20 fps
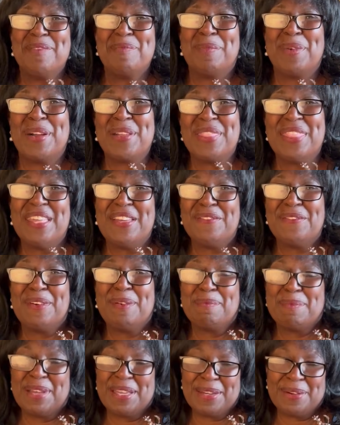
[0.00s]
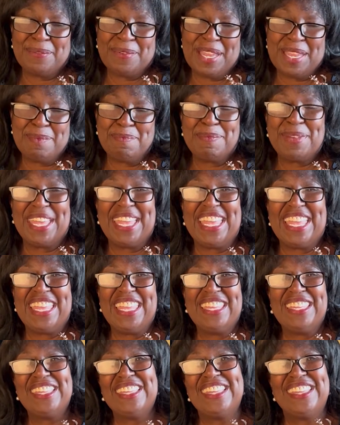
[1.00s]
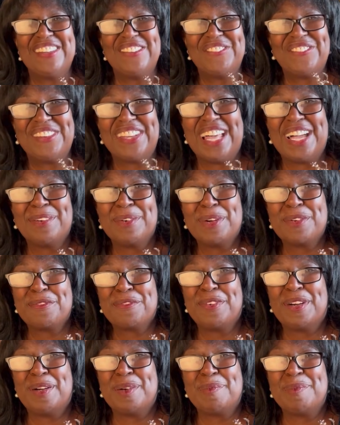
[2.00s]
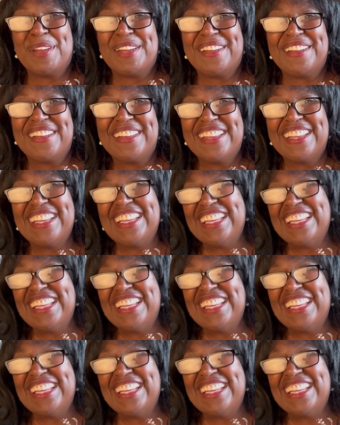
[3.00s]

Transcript: Martha from Monterey Bay, flower farmer,